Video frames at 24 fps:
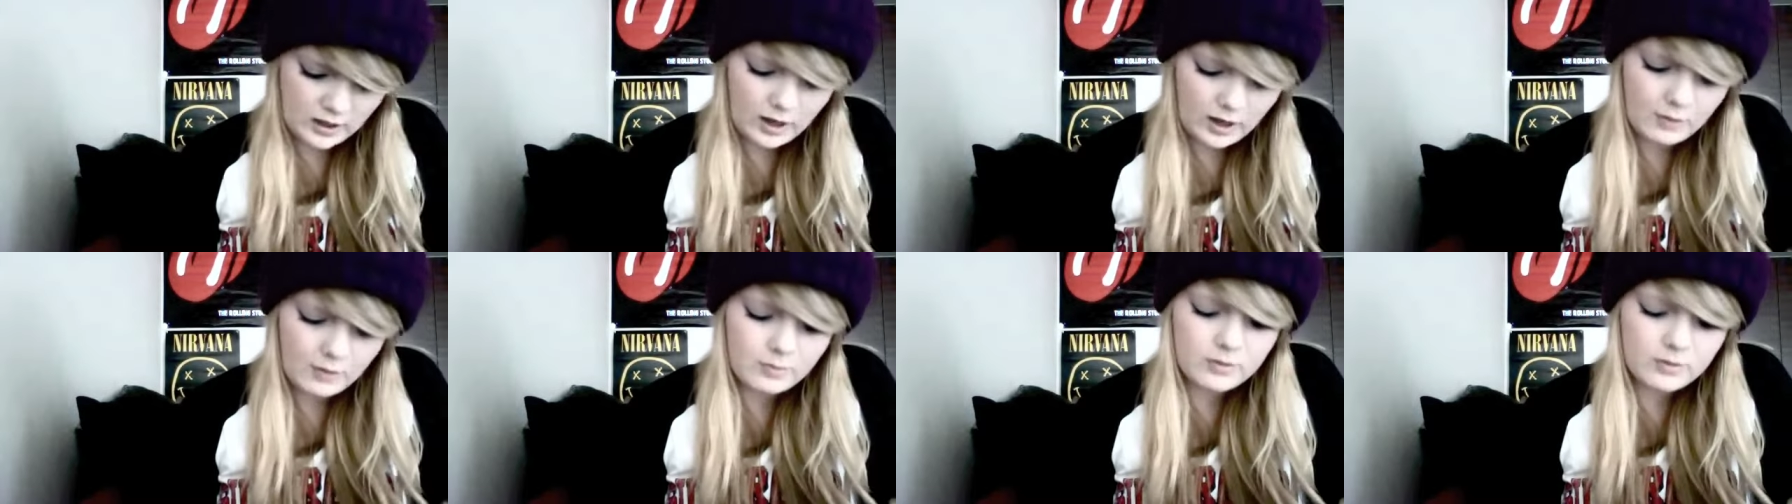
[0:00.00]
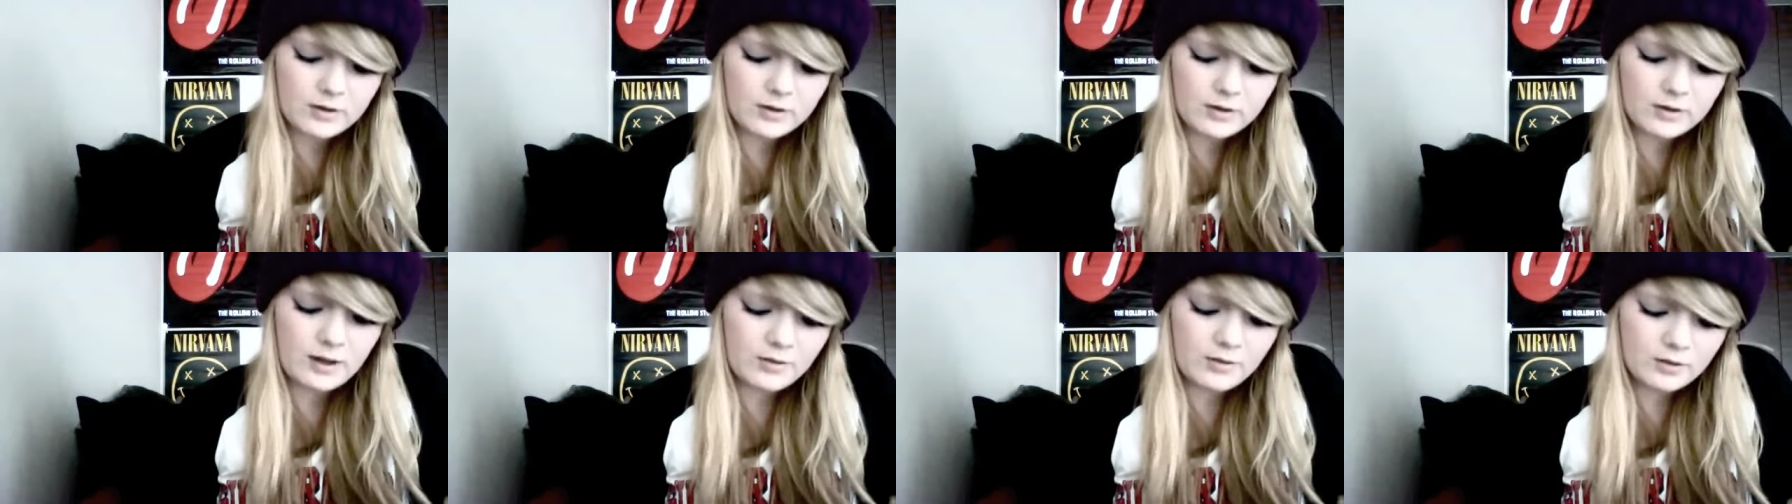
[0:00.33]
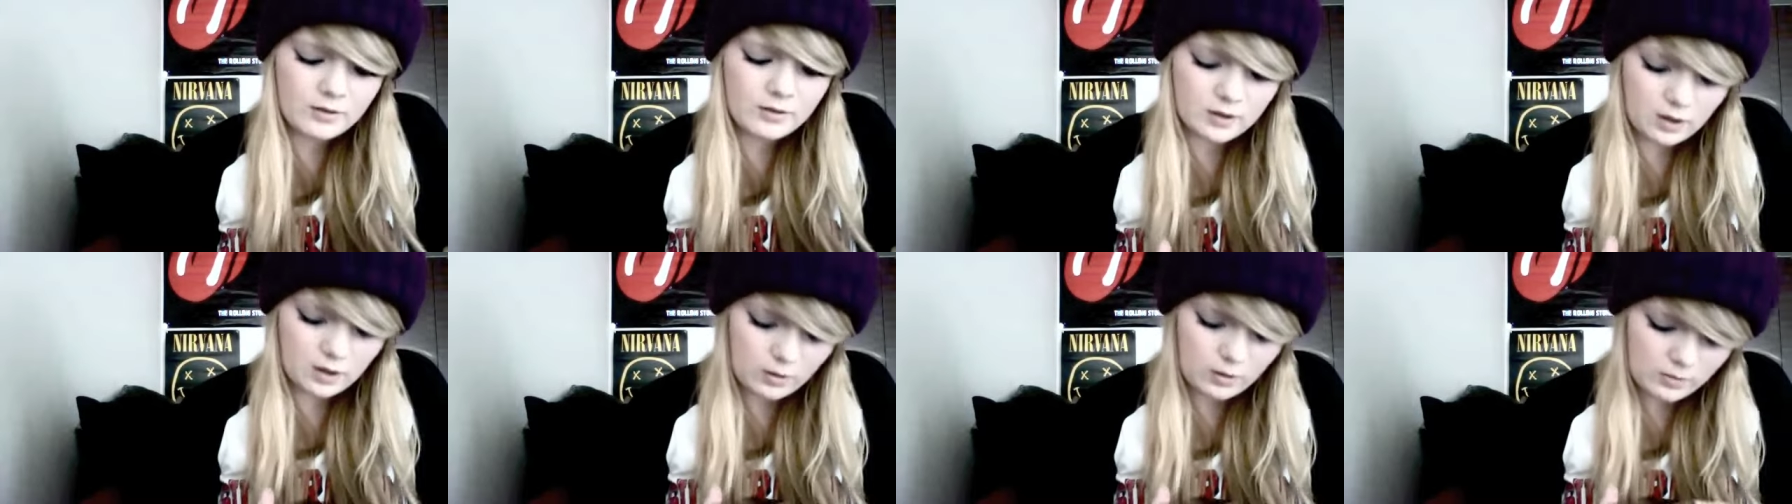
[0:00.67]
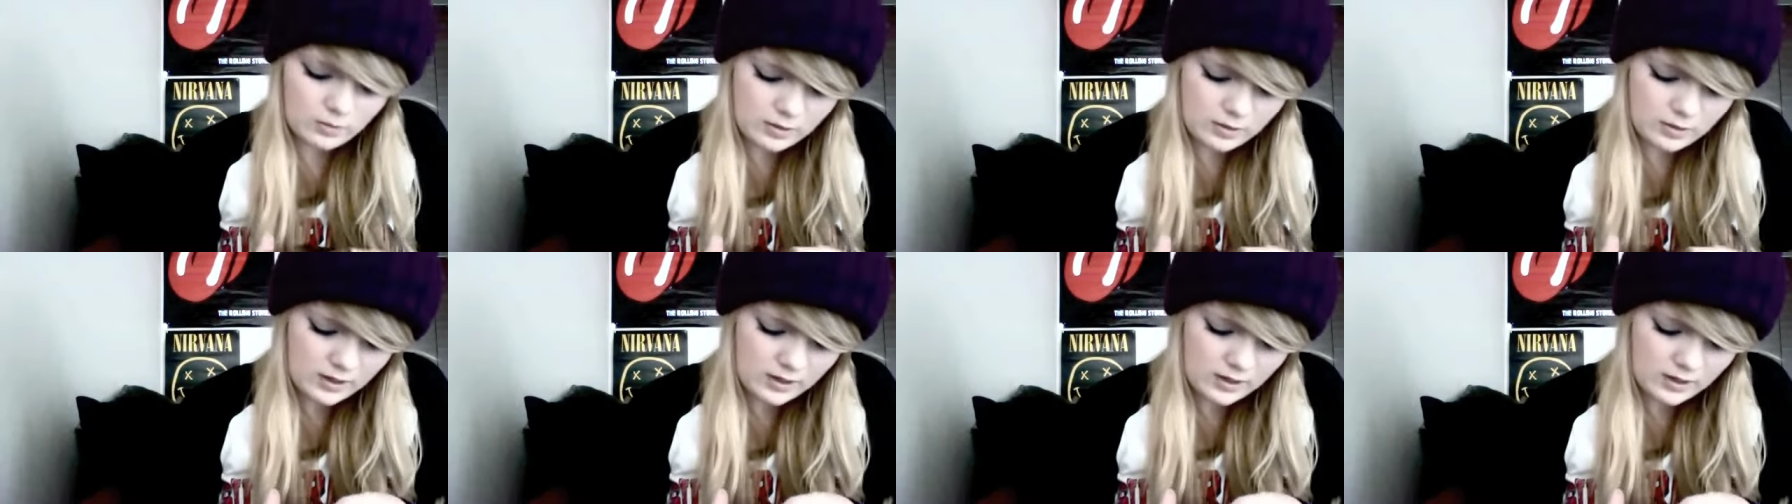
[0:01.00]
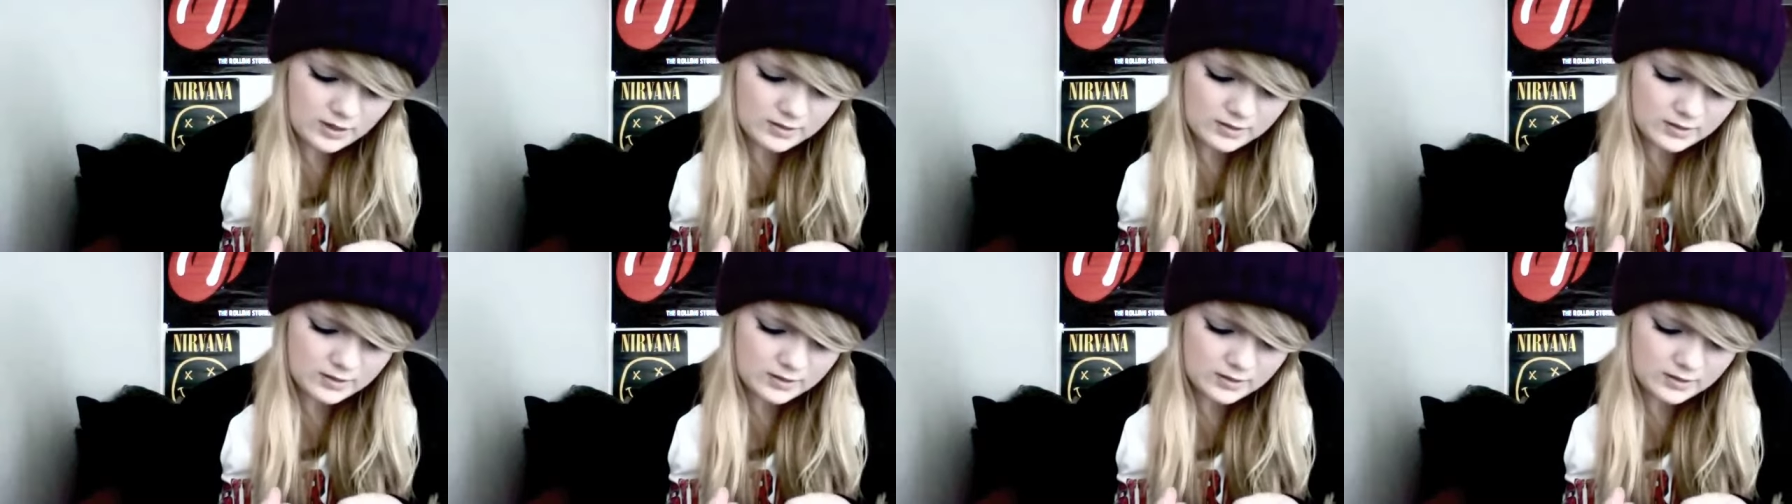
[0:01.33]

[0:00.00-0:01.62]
I will have a go with these